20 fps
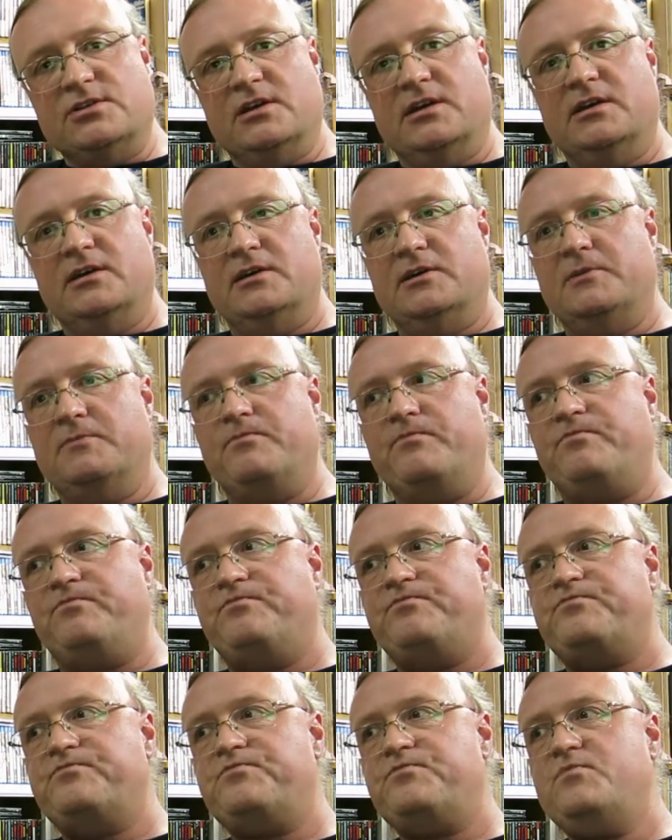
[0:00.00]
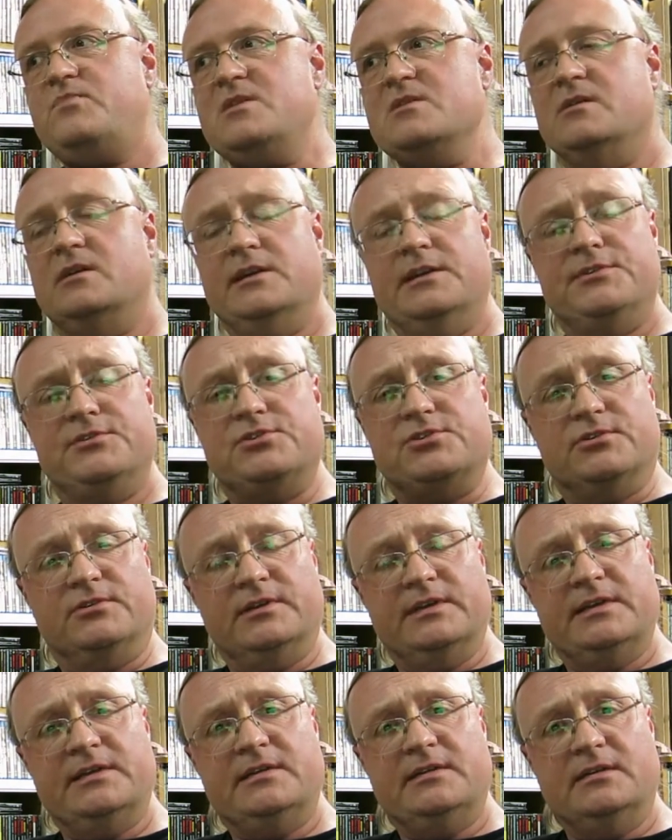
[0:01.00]
I
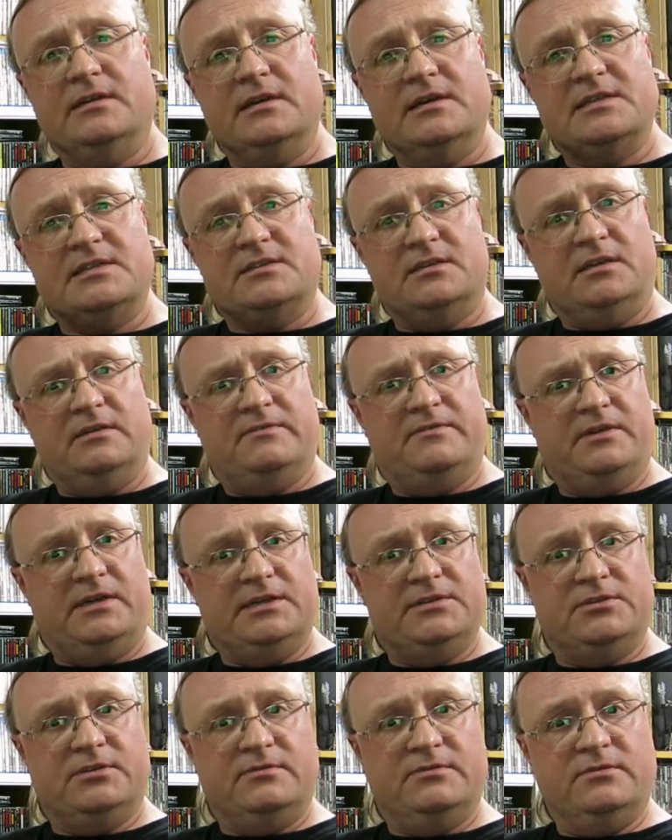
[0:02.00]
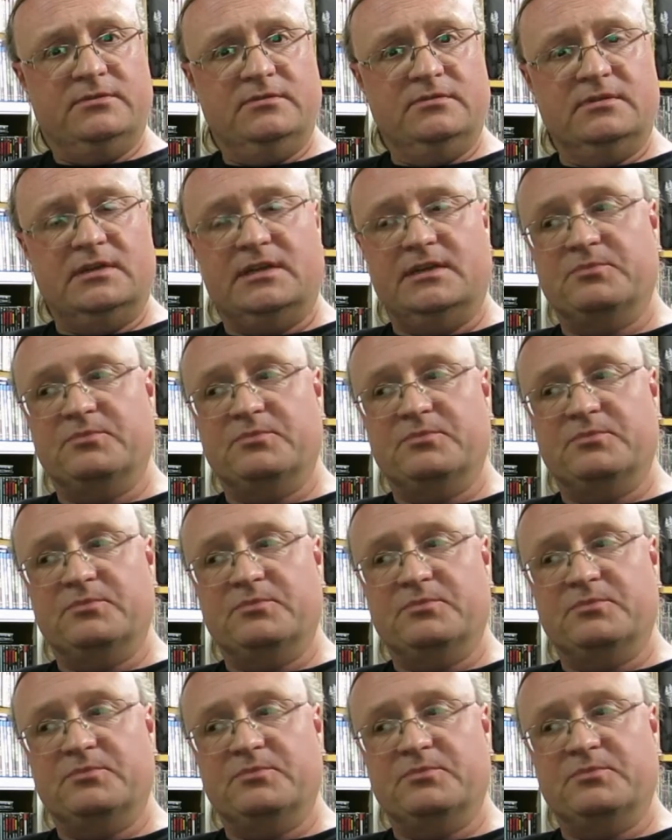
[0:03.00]
enjoy a sci-fi novel,